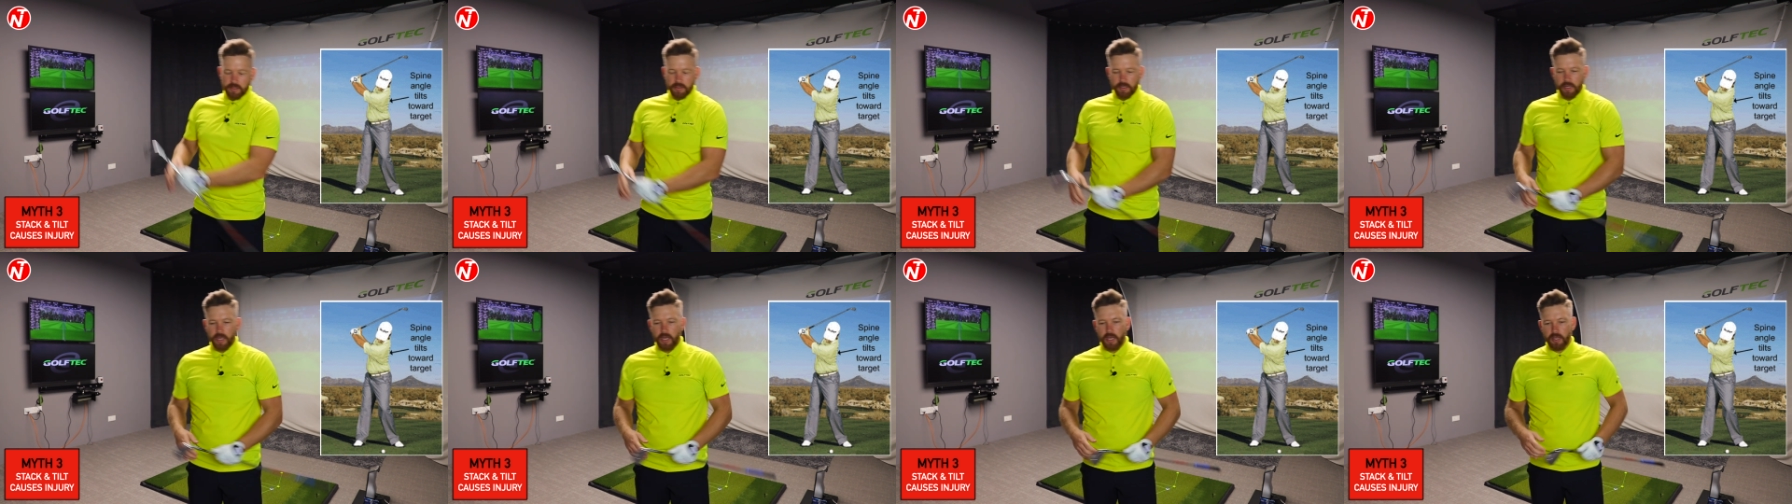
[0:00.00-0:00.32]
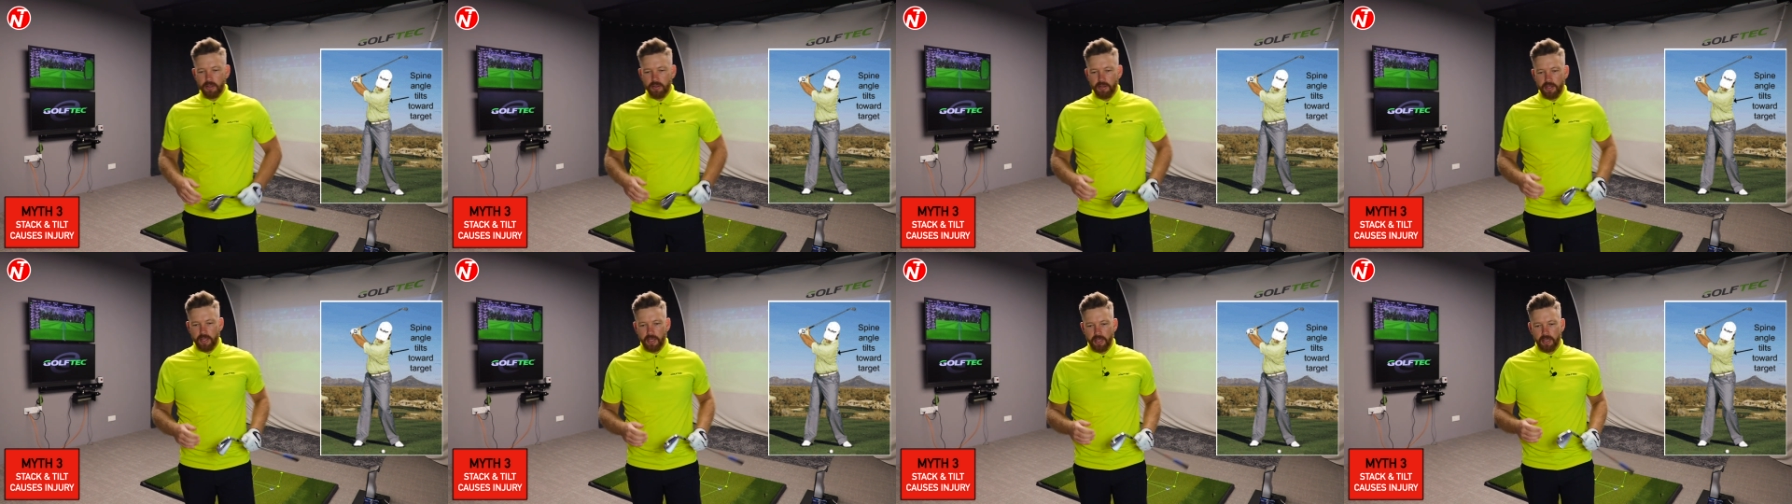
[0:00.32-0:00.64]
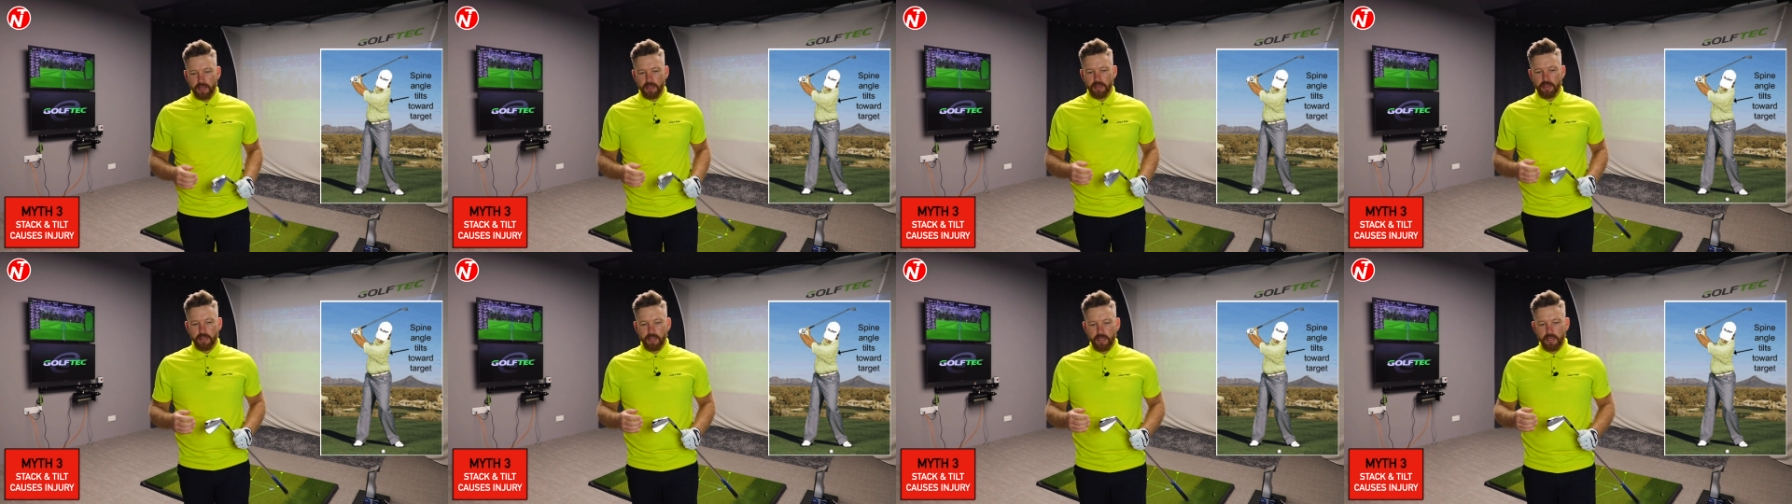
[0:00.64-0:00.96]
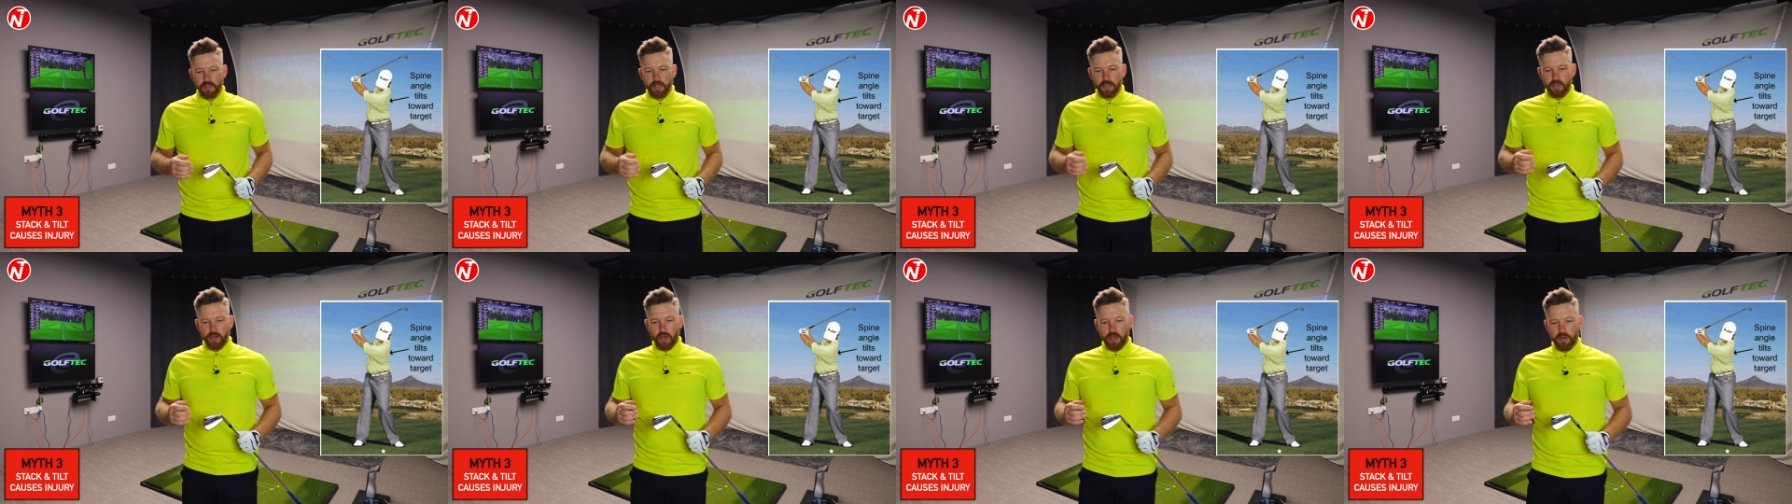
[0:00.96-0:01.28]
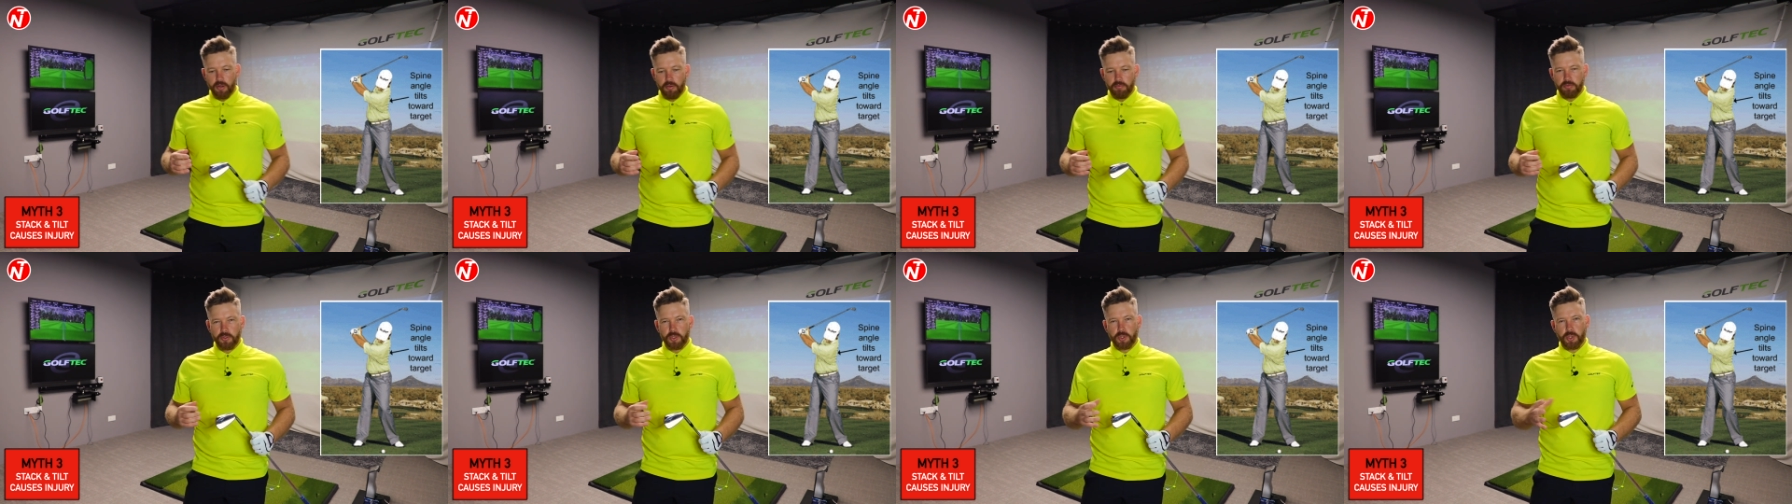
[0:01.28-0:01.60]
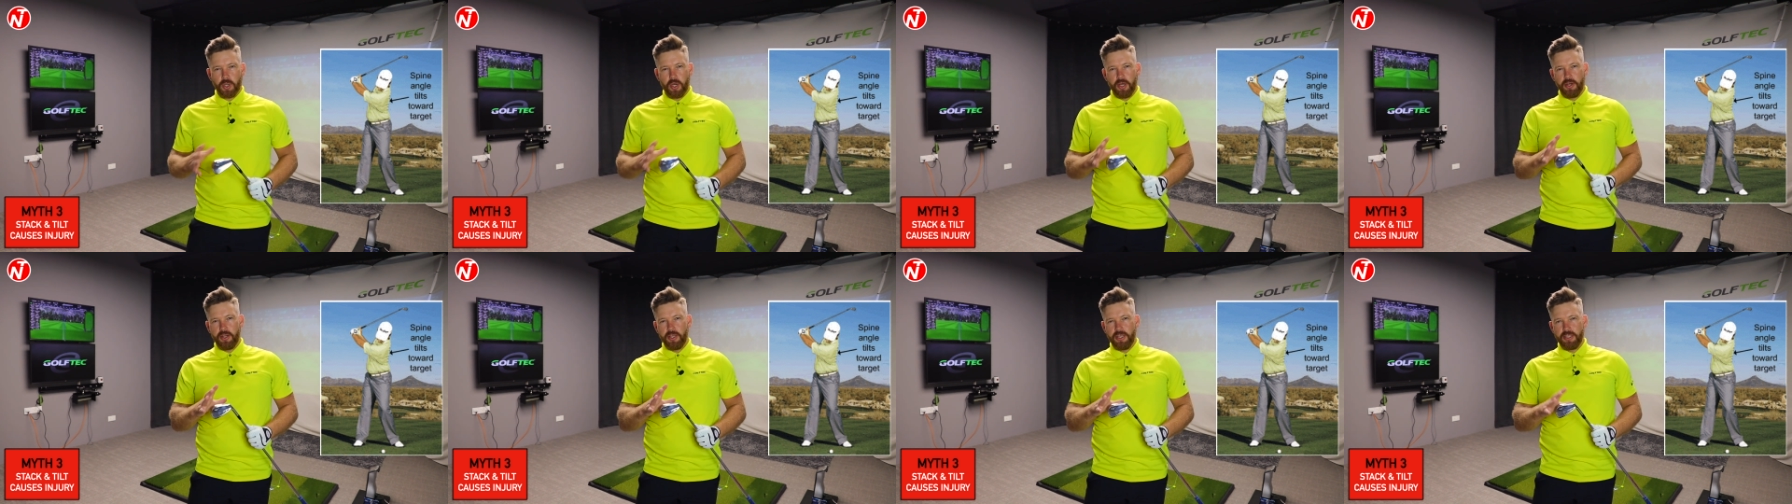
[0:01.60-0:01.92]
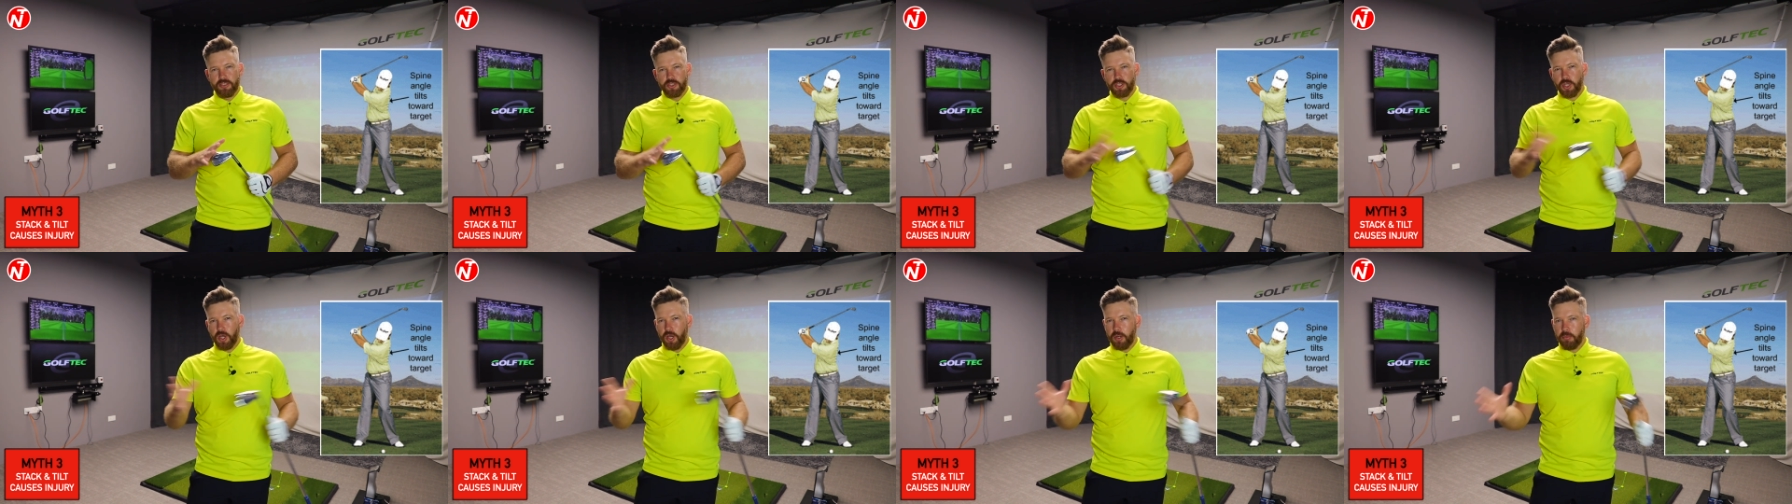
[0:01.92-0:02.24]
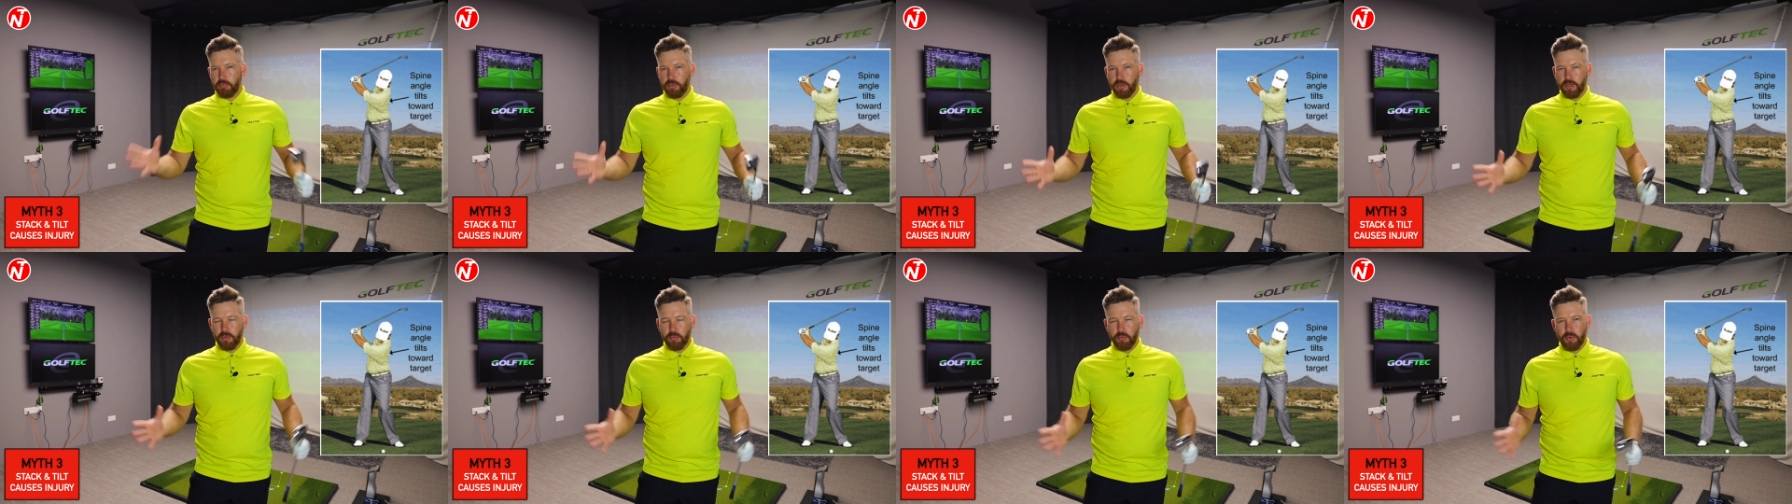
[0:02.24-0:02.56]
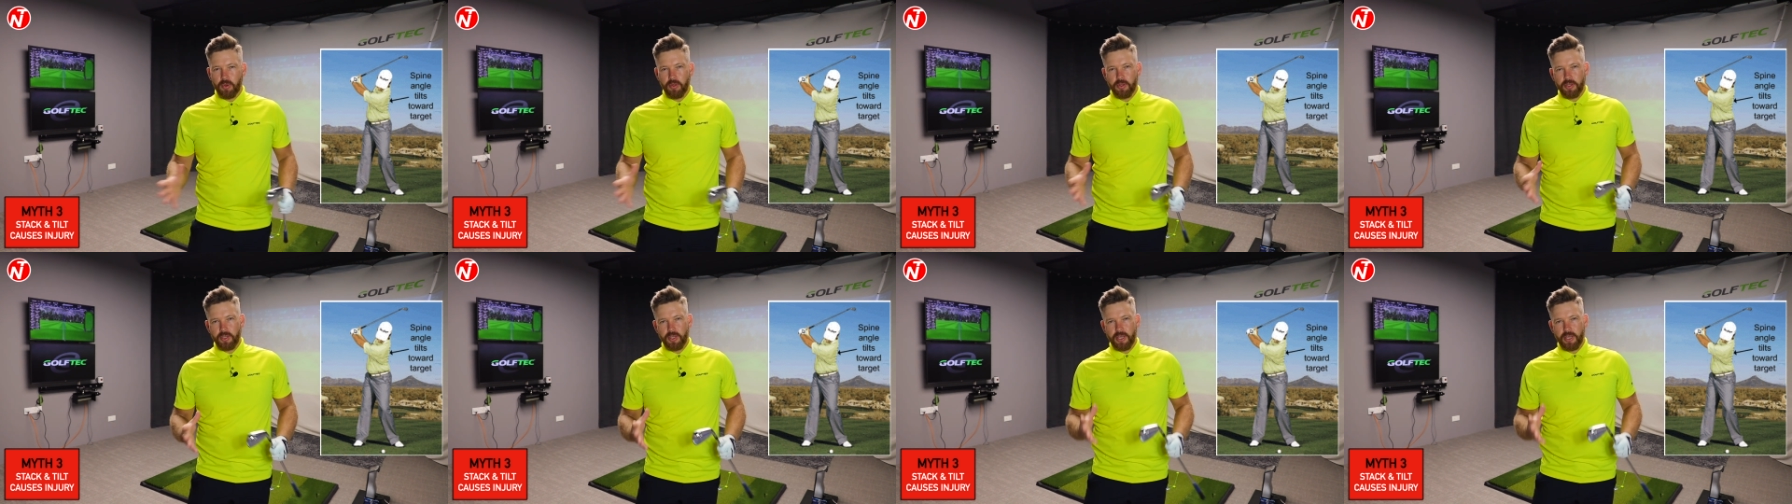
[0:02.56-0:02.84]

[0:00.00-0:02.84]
and they're kind of trying to interpret what